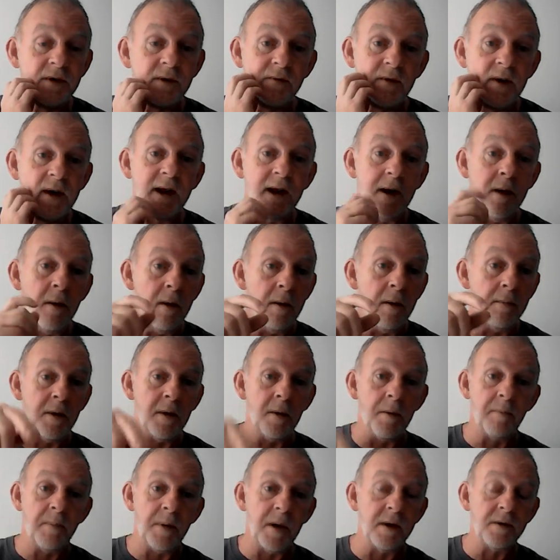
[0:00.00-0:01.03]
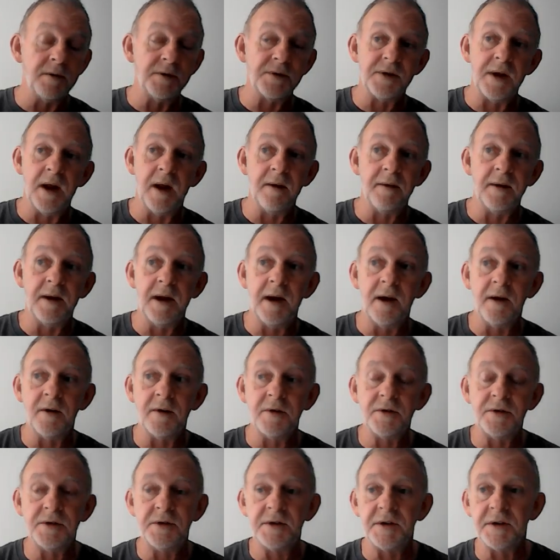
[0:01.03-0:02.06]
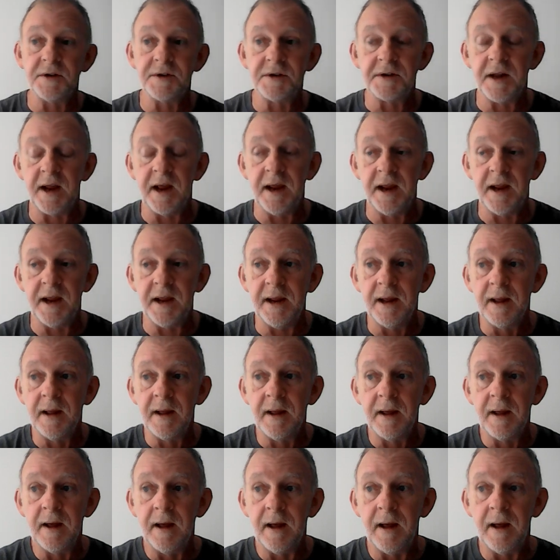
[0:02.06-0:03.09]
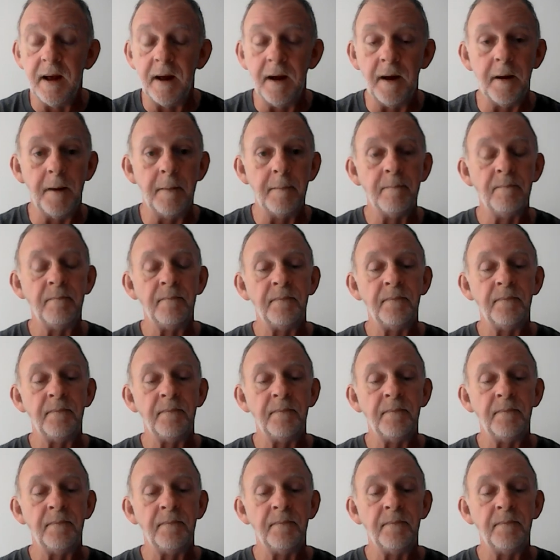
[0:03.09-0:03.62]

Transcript: The video I'm going to post down here is just a a